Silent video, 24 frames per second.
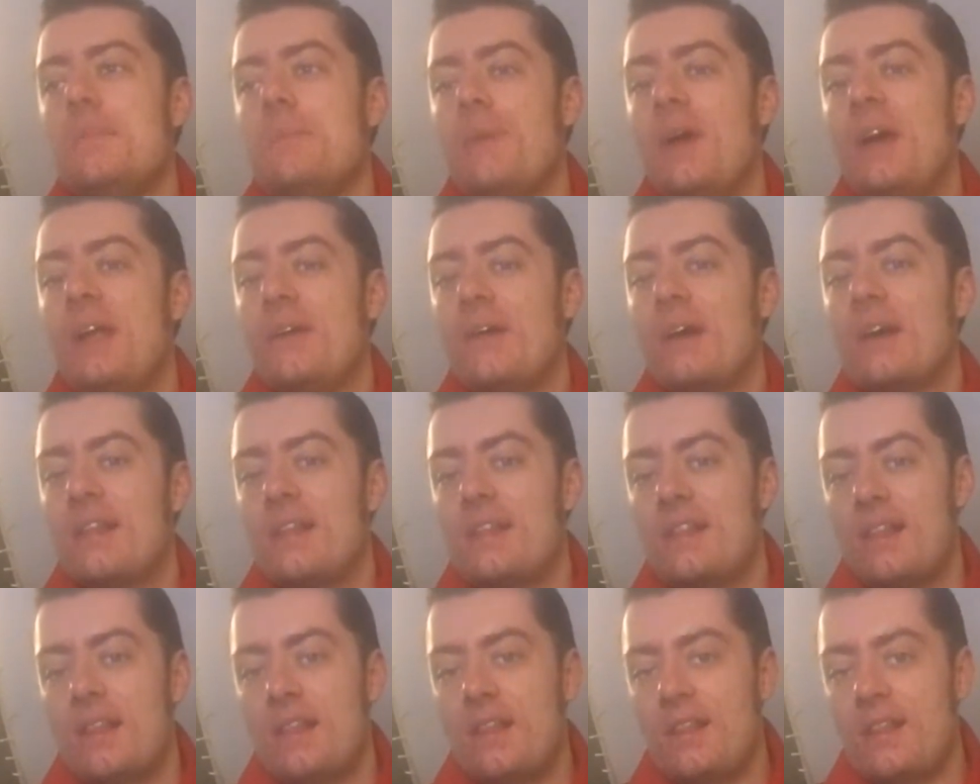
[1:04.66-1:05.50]
But anyway,
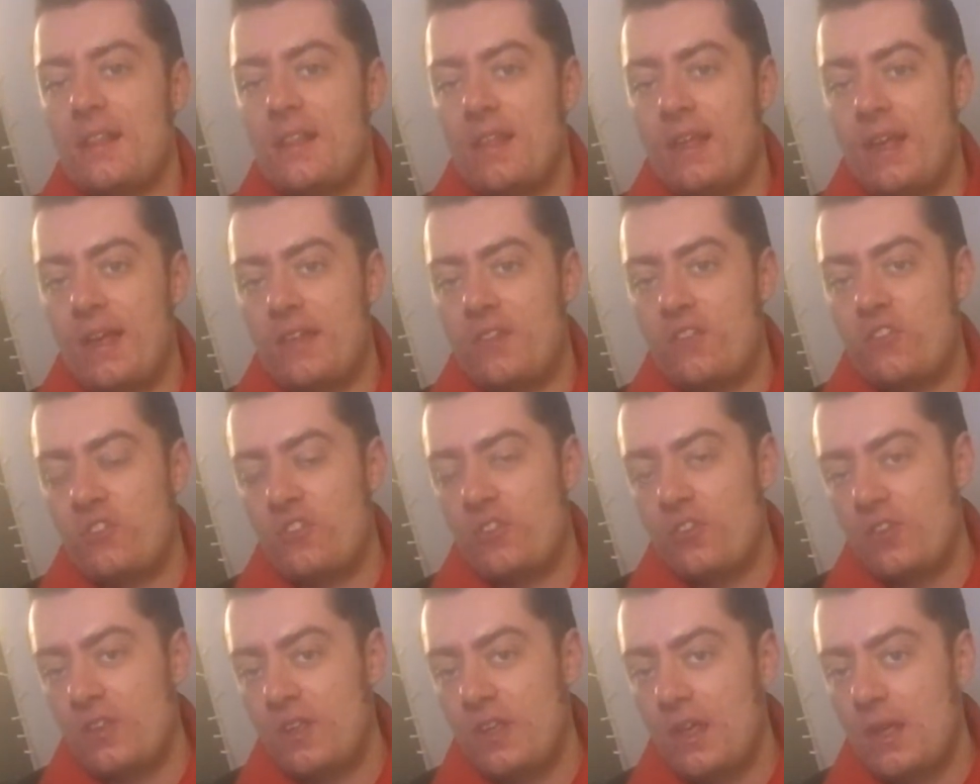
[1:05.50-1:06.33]

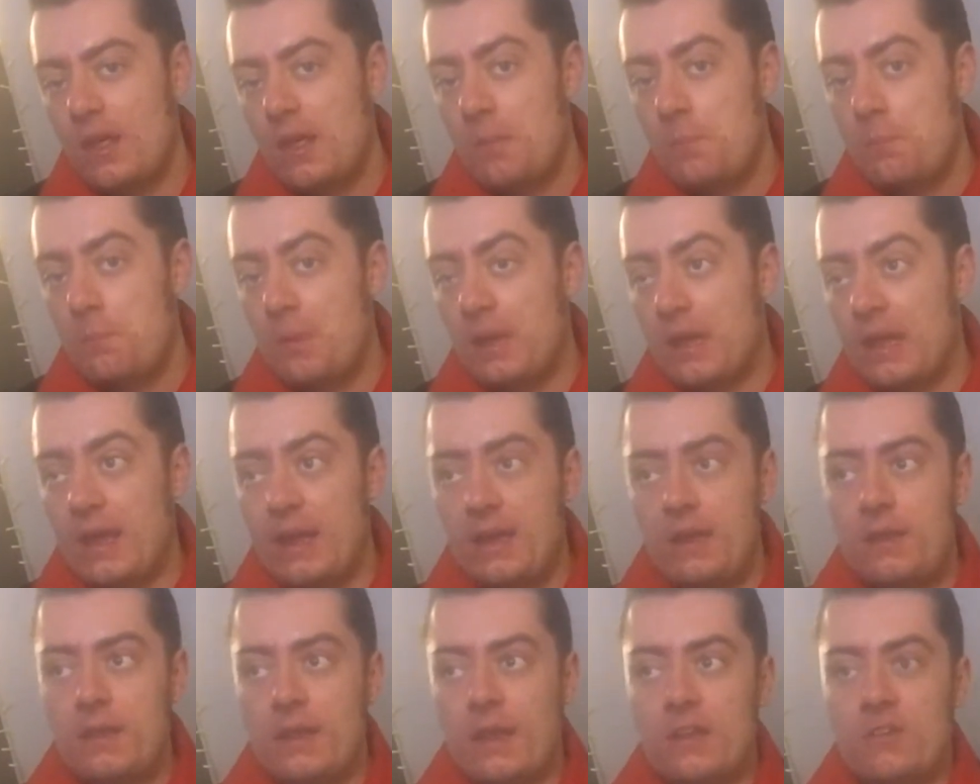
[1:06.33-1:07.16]
let's
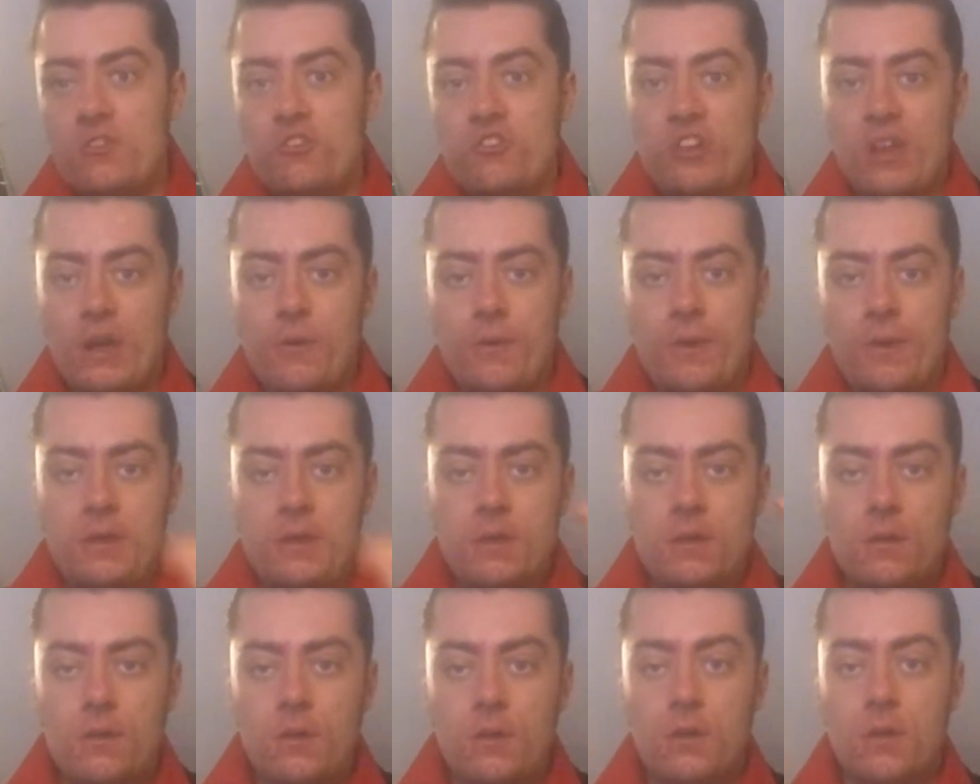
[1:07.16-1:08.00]
begin then, shall we?